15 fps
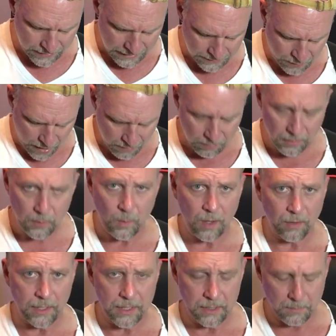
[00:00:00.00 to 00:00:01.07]
That's probably what
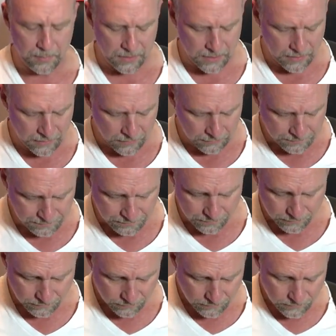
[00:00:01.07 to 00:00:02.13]
I'll end up in here.
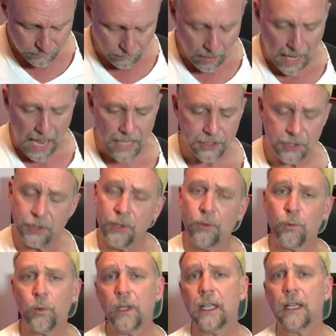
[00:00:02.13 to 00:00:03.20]
I do
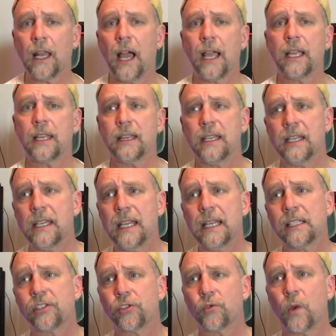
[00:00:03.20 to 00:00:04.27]
really like the Nita
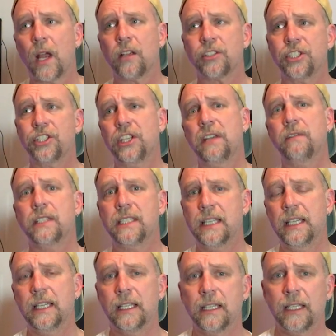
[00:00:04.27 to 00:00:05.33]
Strauss Jiva
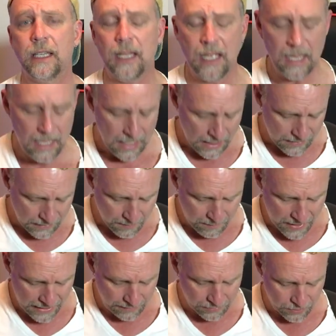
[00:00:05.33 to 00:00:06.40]
10. The
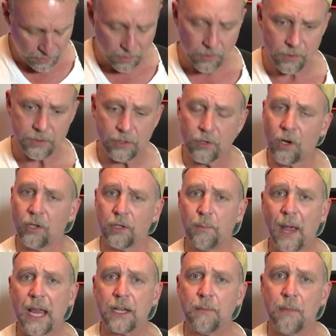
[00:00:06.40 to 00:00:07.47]
pickups in hers are called the
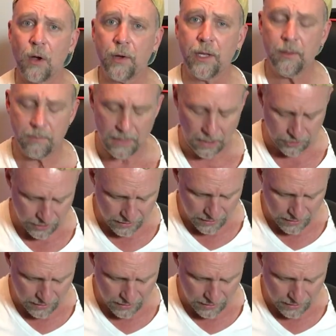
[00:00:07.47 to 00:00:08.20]
Pandemonium. Now, she